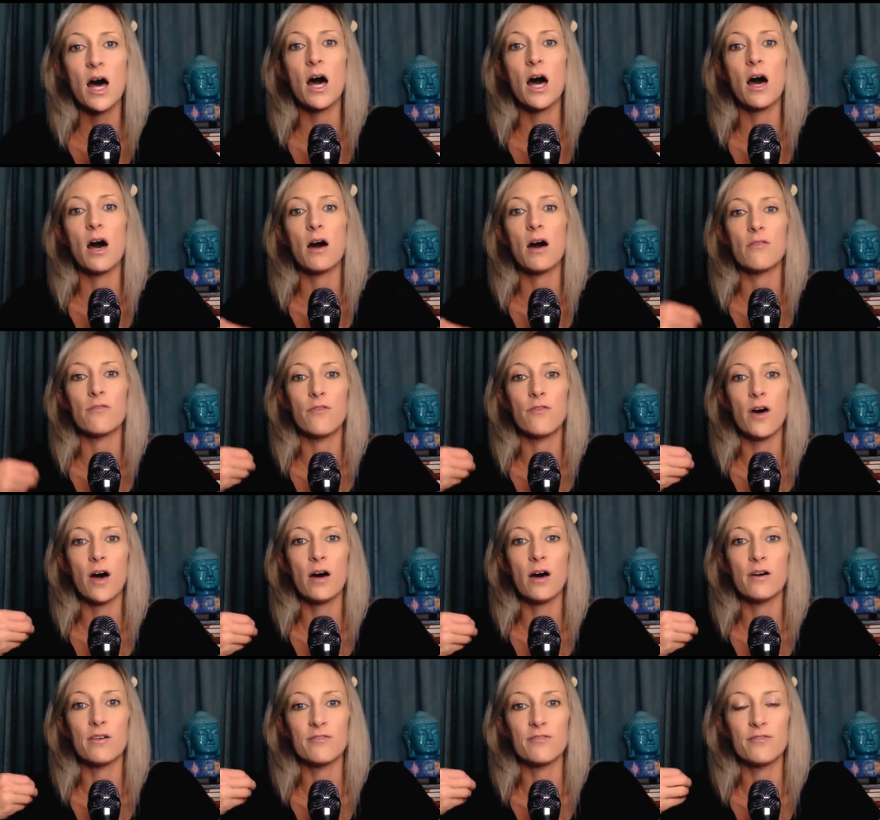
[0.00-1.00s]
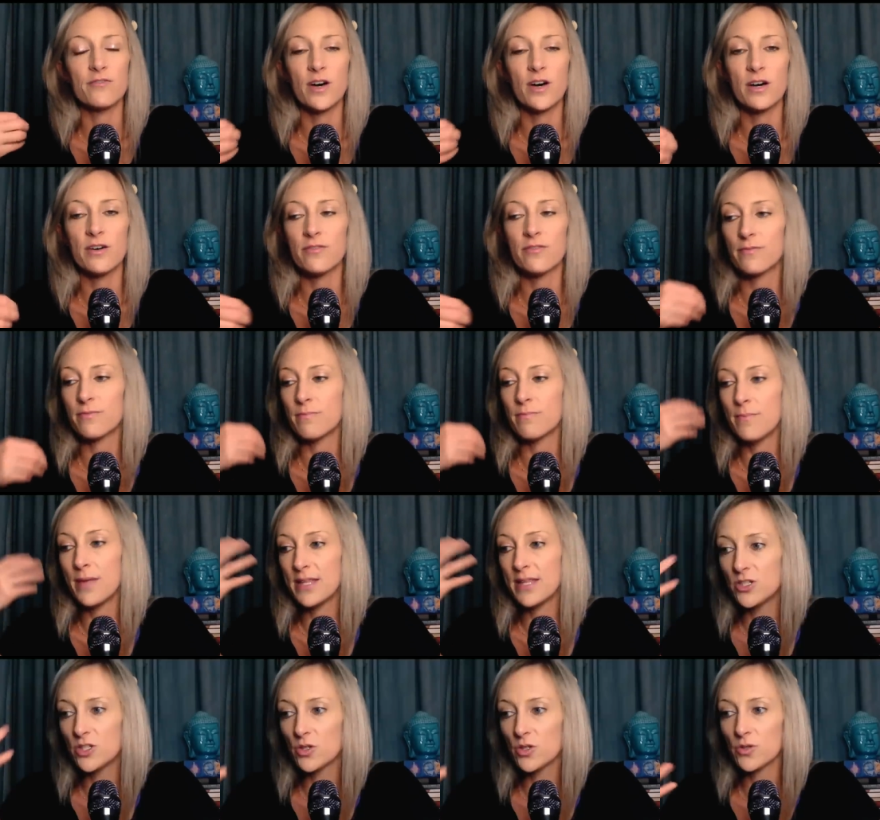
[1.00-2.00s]
of, of, of
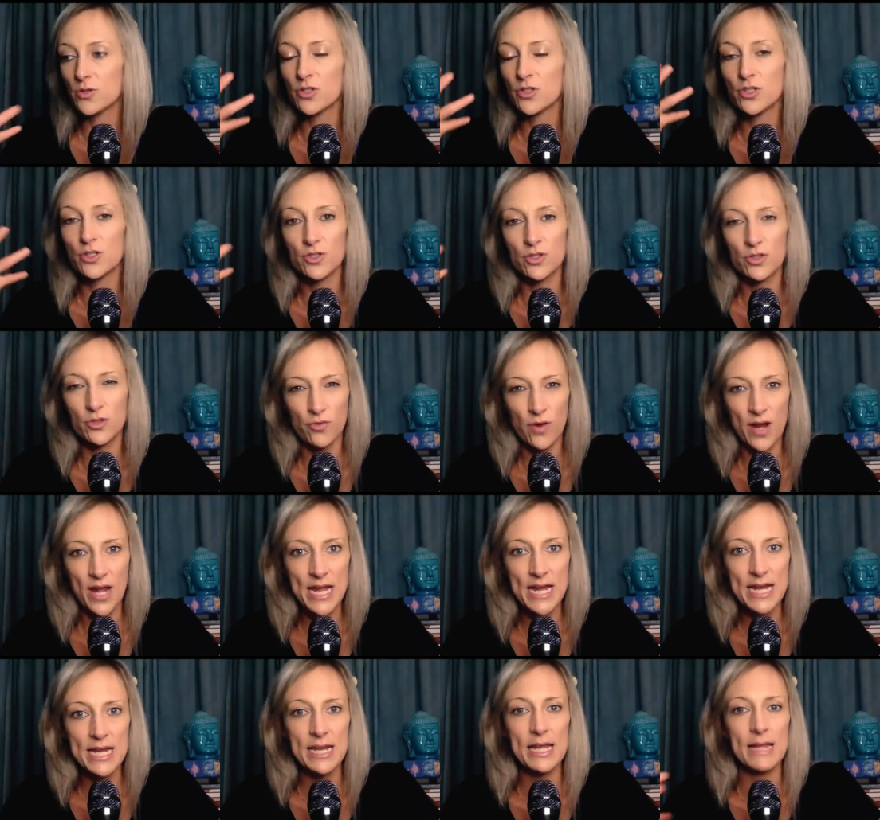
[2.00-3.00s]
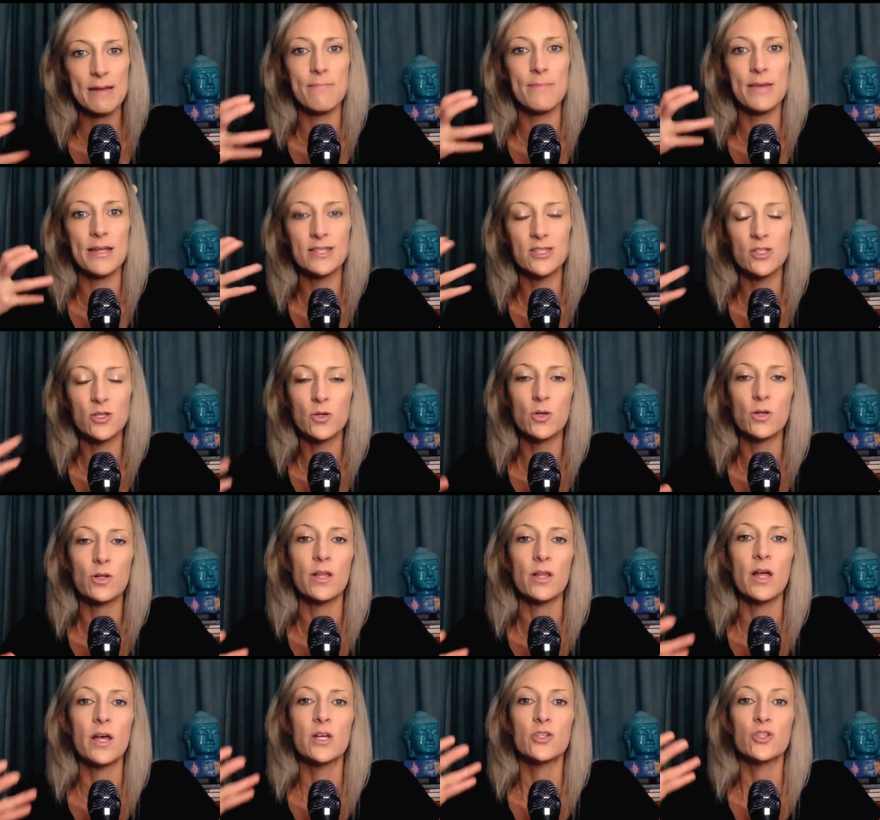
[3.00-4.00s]
mental strain and
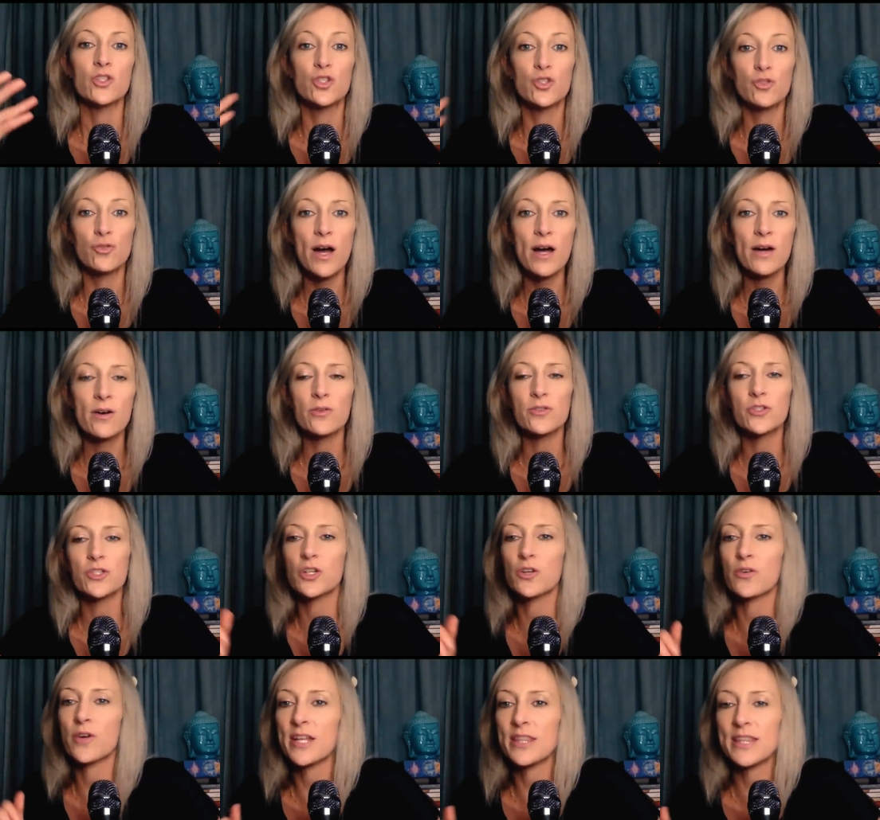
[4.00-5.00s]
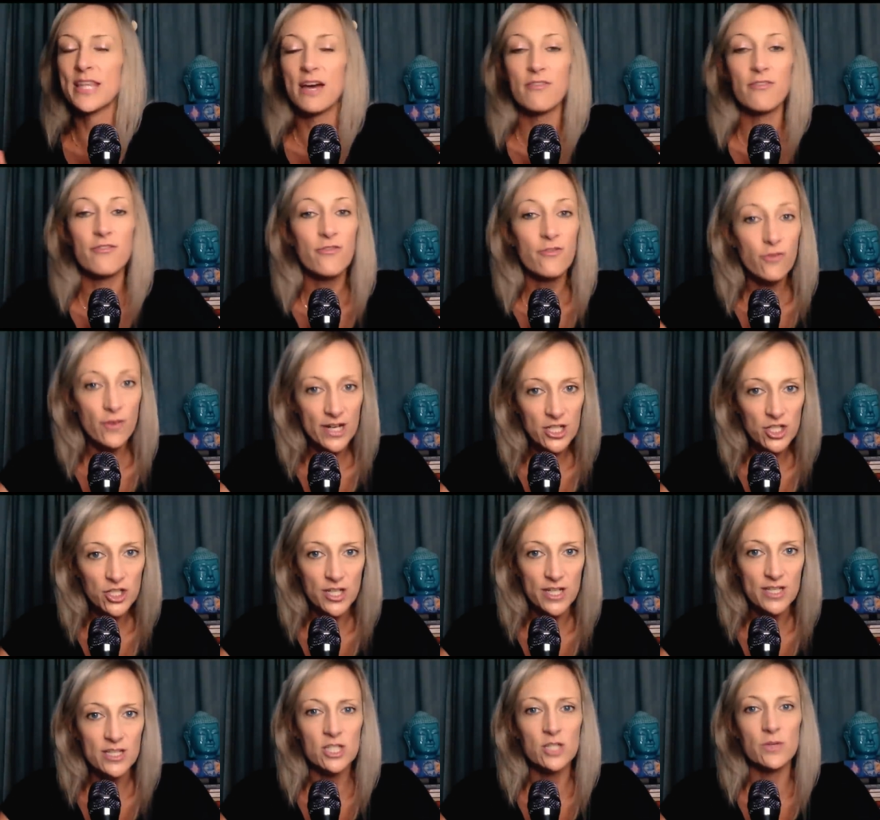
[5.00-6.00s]
mental struggle to create that
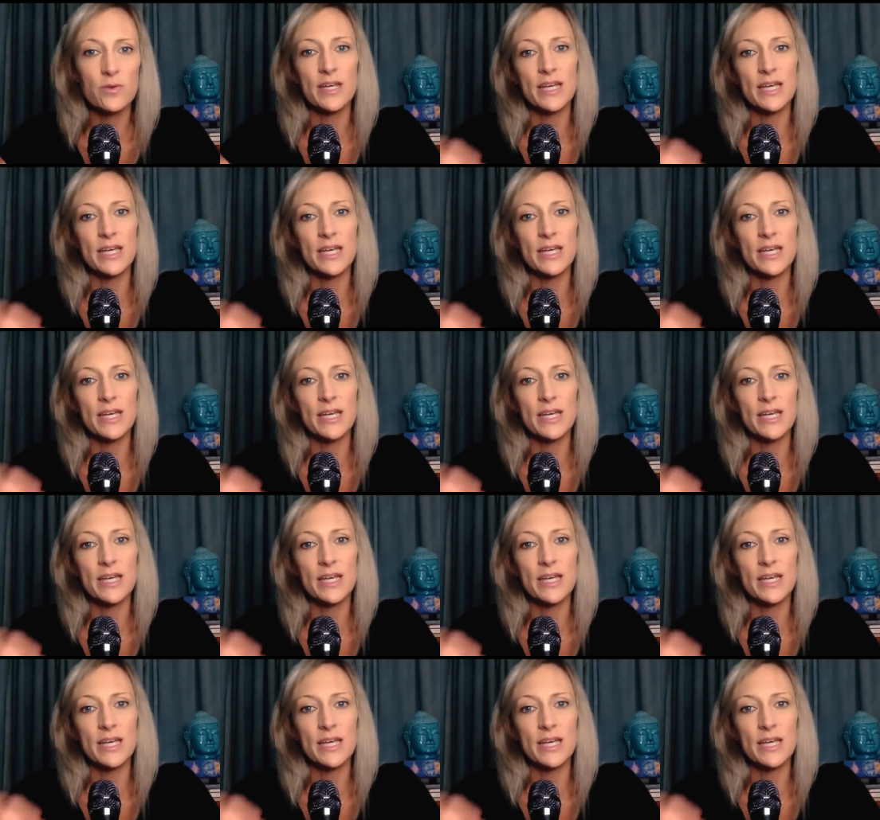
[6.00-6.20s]
friction. So